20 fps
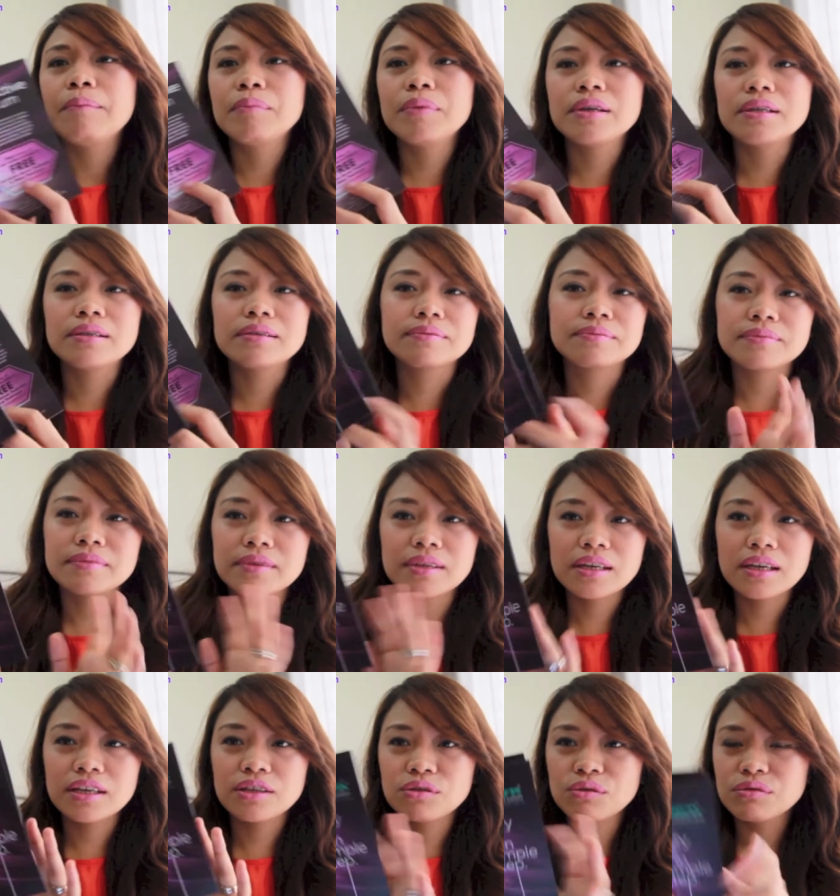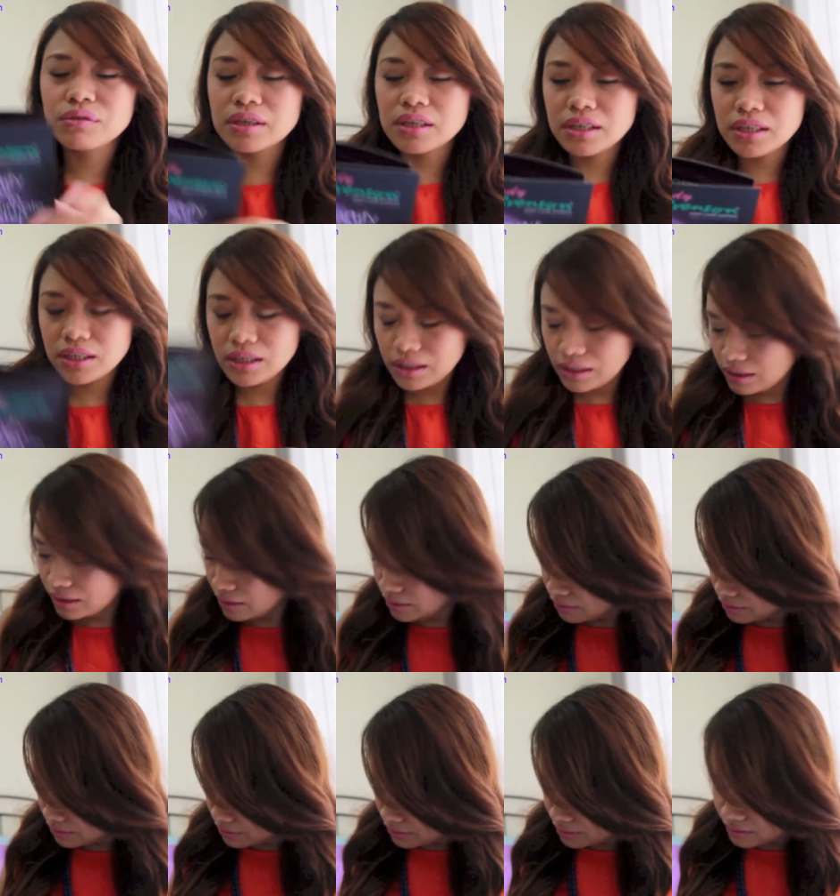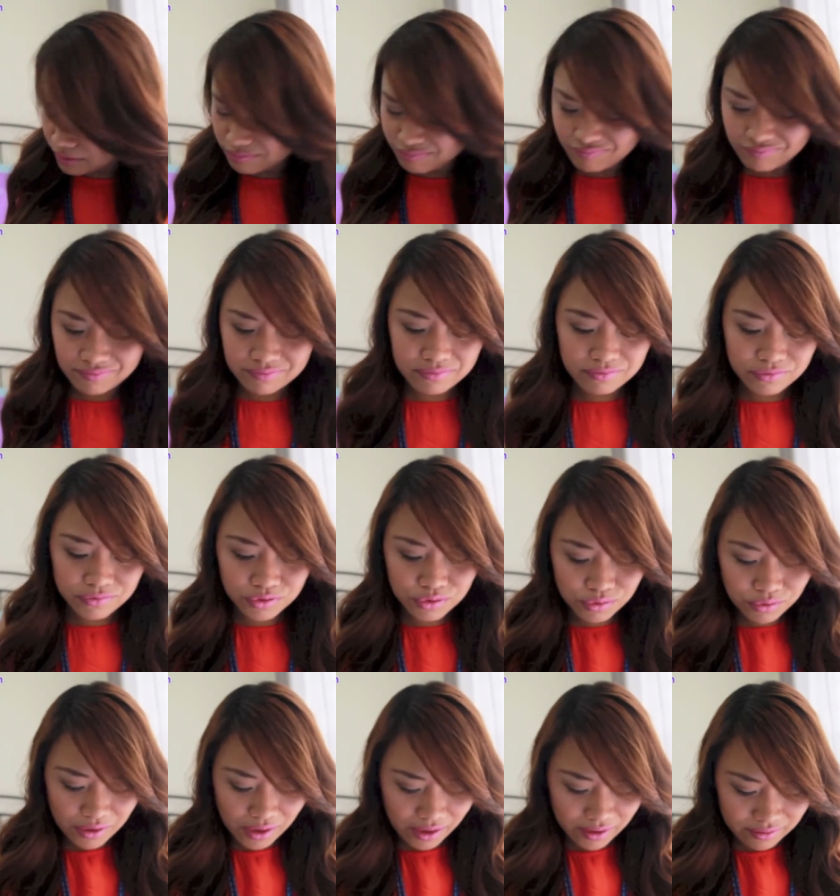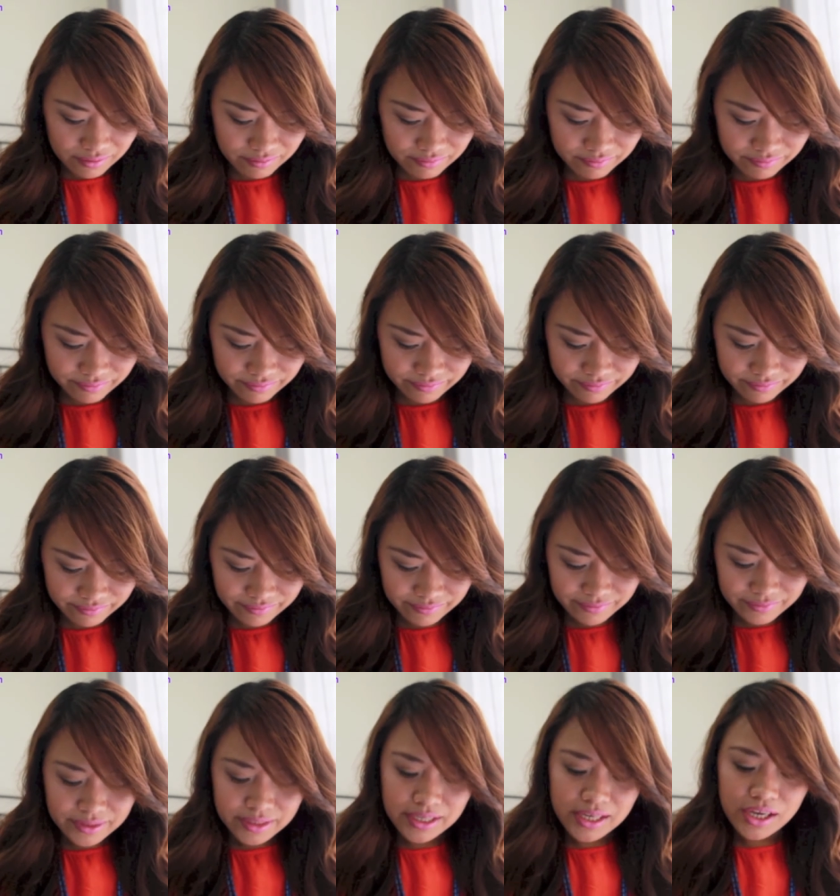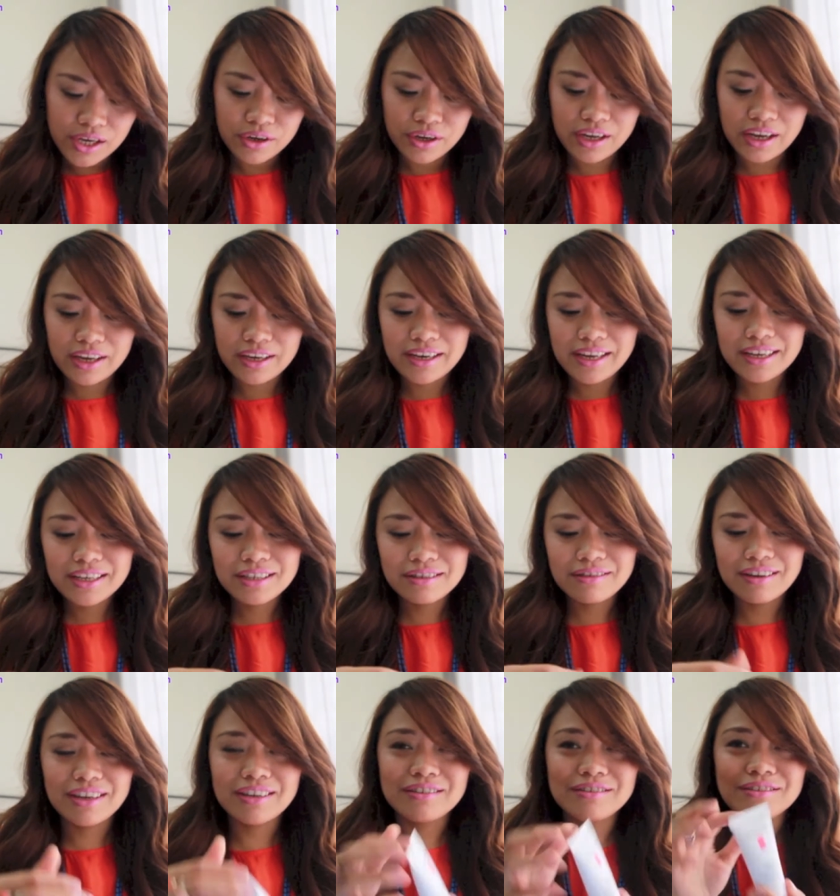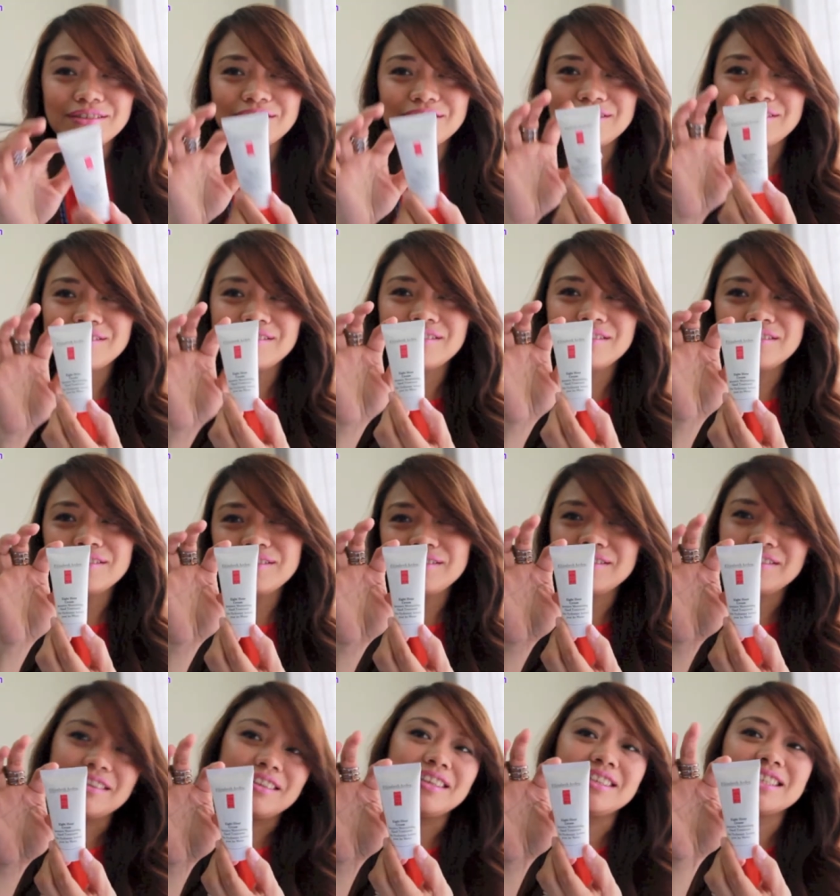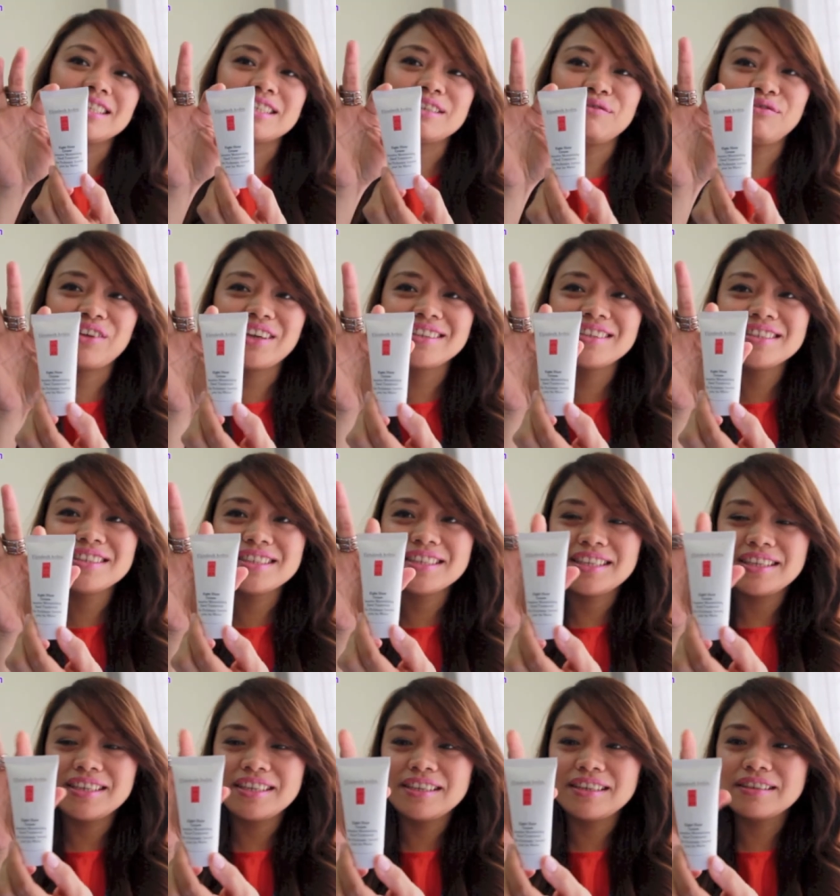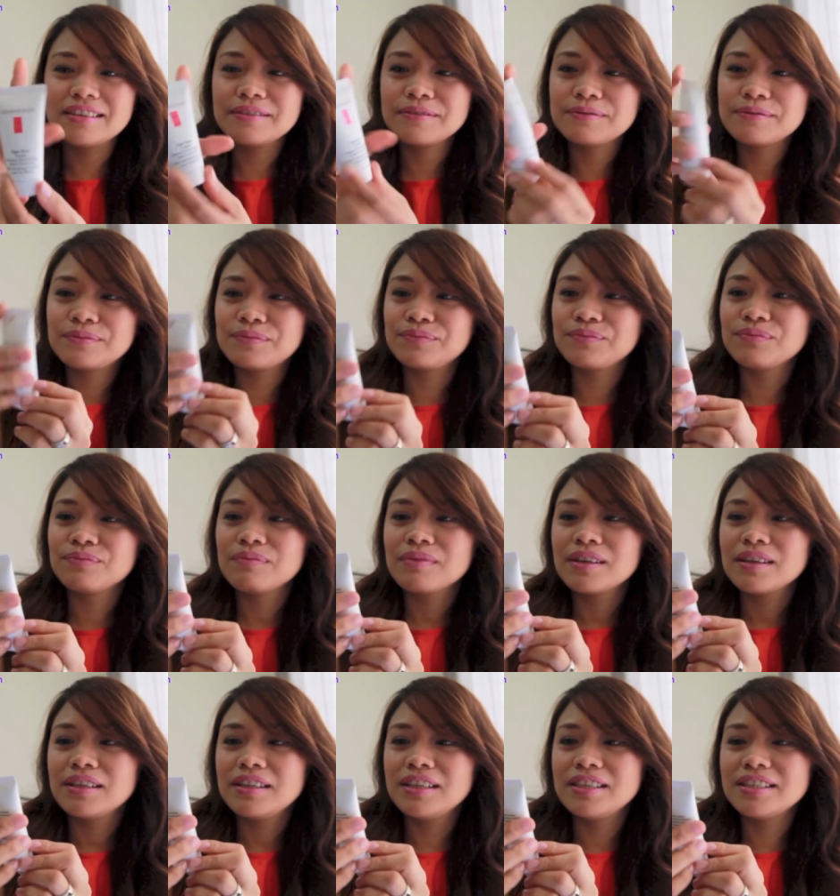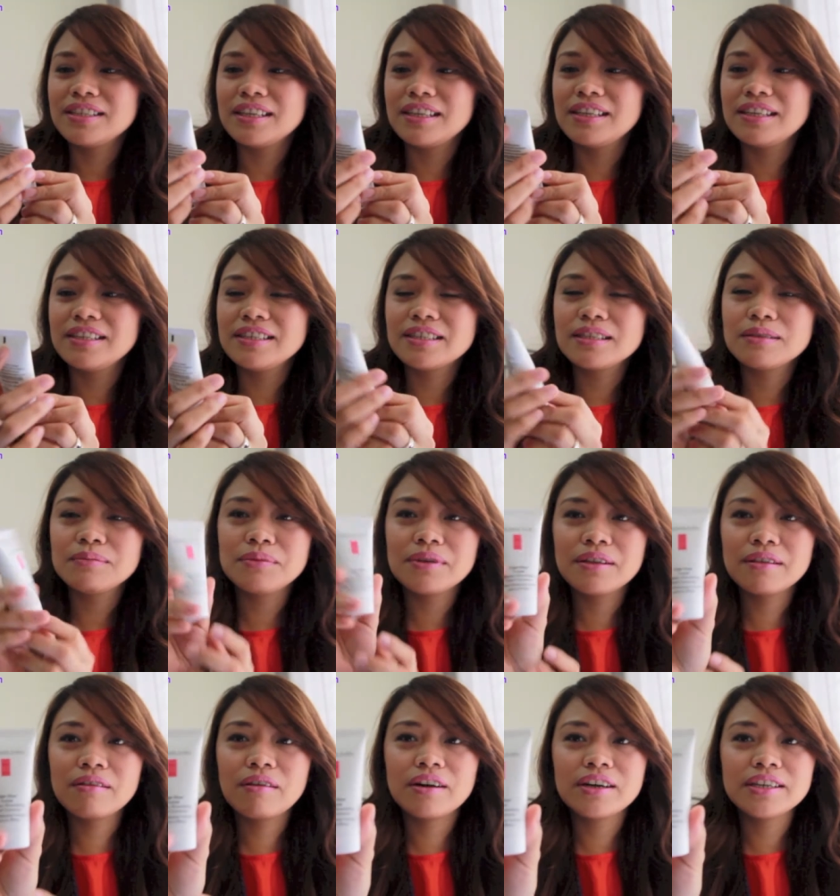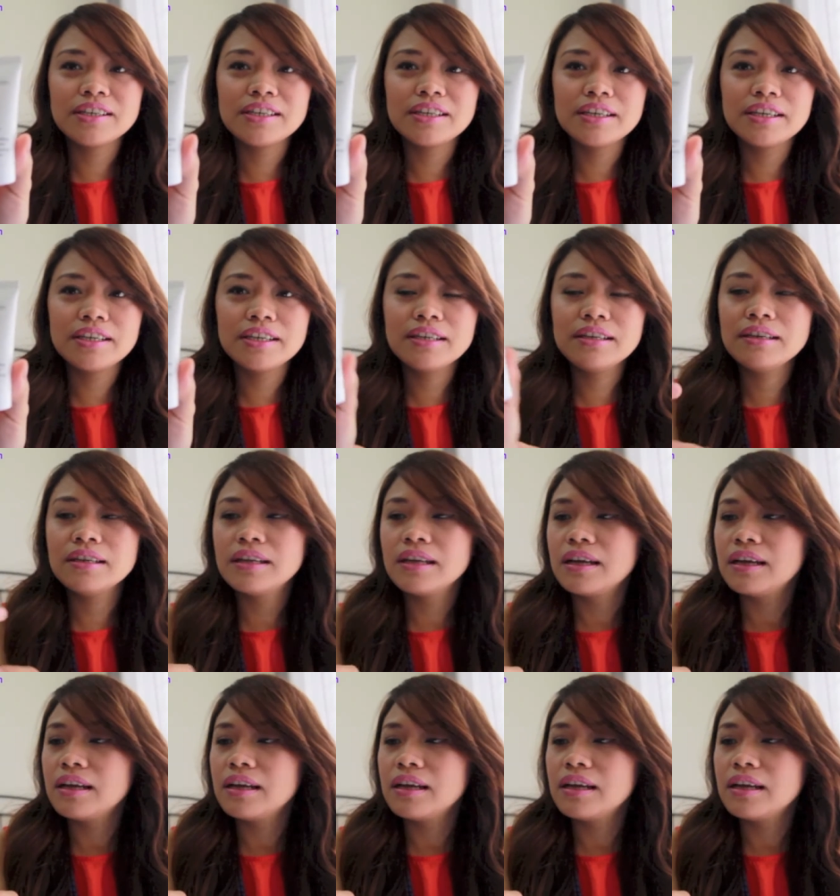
but I don't really do that. Okay, next one. Oh, this is fancy. It's Elizabeth Arden